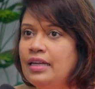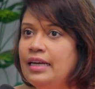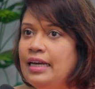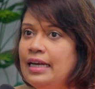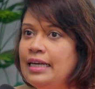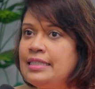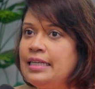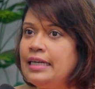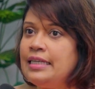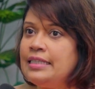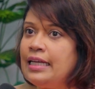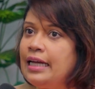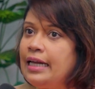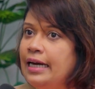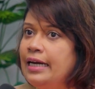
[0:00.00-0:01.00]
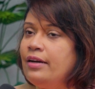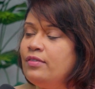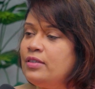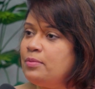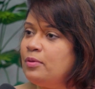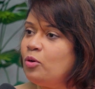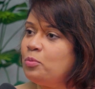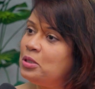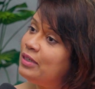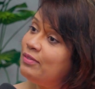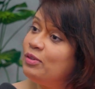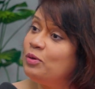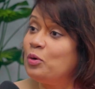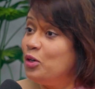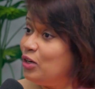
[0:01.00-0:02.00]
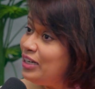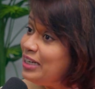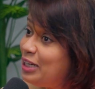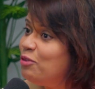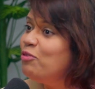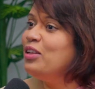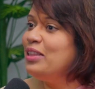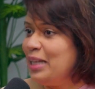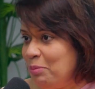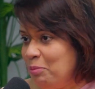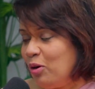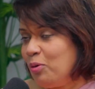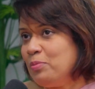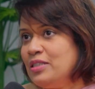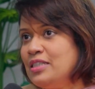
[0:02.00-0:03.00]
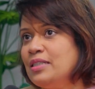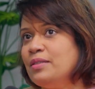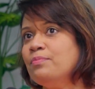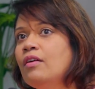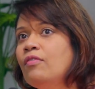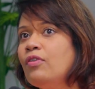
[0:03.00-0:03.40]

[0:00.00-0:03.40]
Real estate is a great investment option if you want to live in that property.